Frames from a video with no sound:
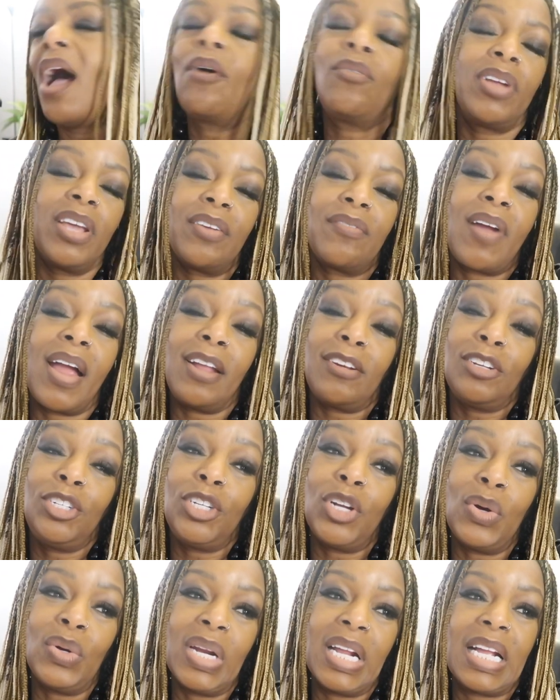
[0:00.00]
I'll get around to
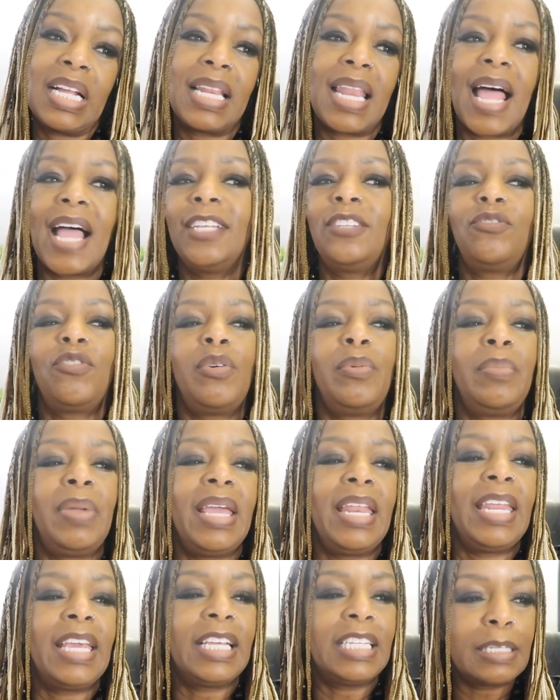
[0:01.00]
showing in the classroom
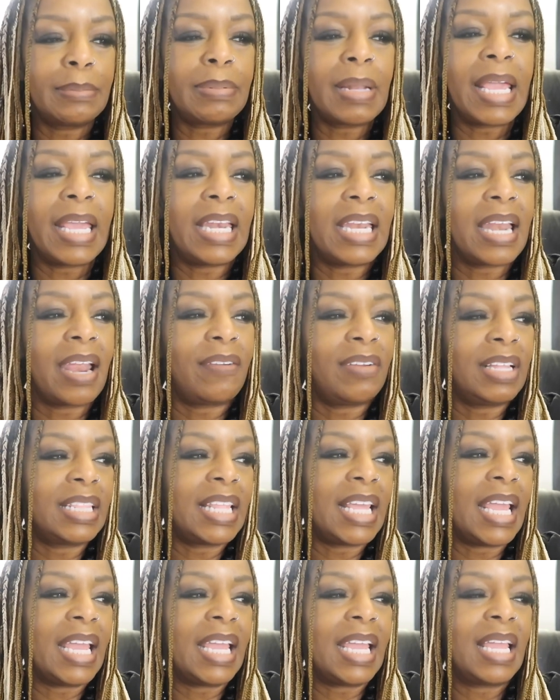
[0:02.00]
and explaining
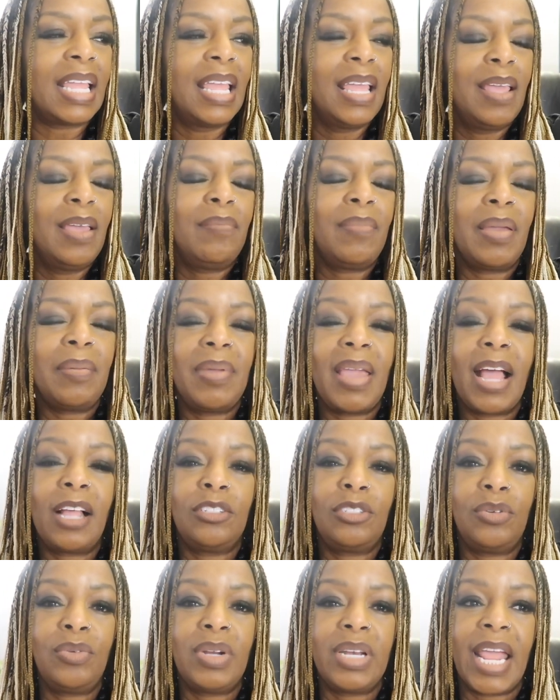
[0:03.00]
everything. Maybe I'll
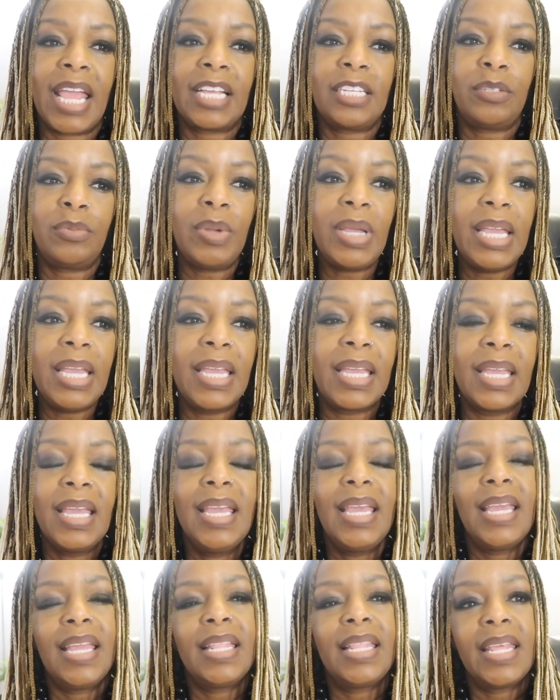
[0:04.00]
do it next week.
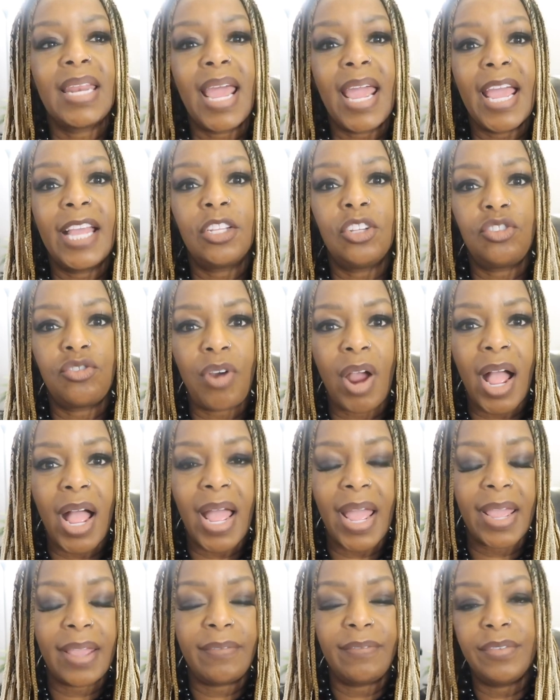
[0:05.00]
And then I had to
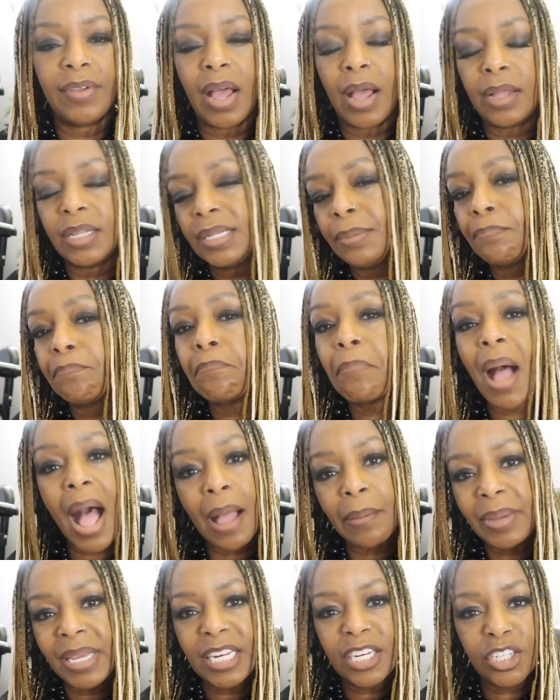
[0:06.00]
drive
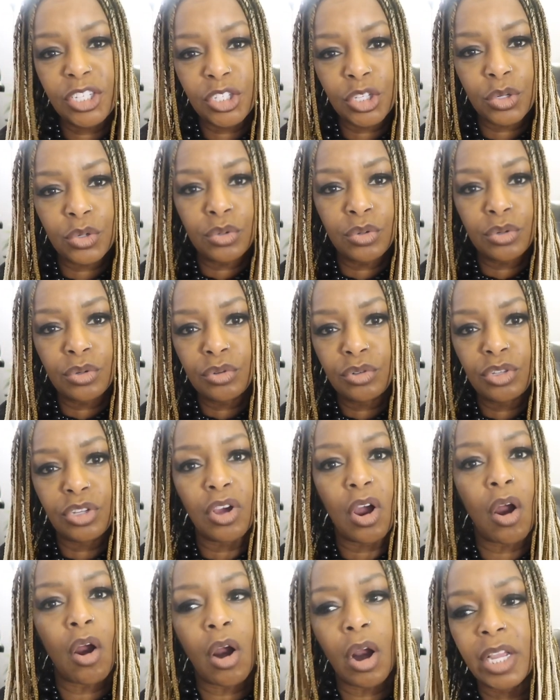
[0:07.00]
Bobbi to school
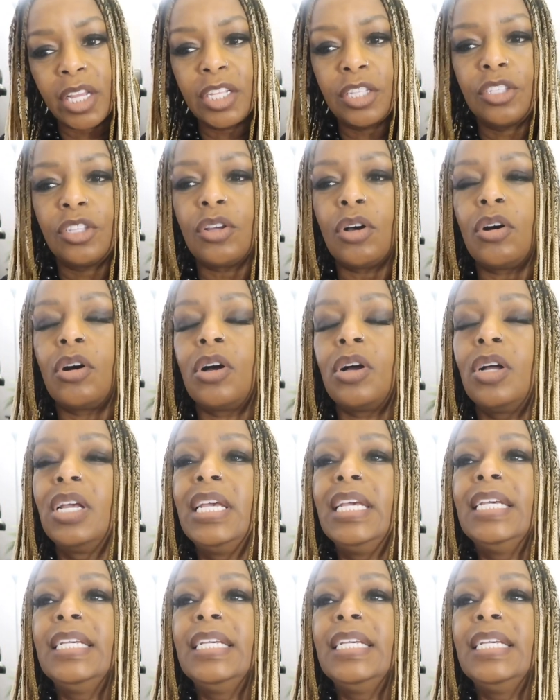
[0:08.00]
to Arkansas.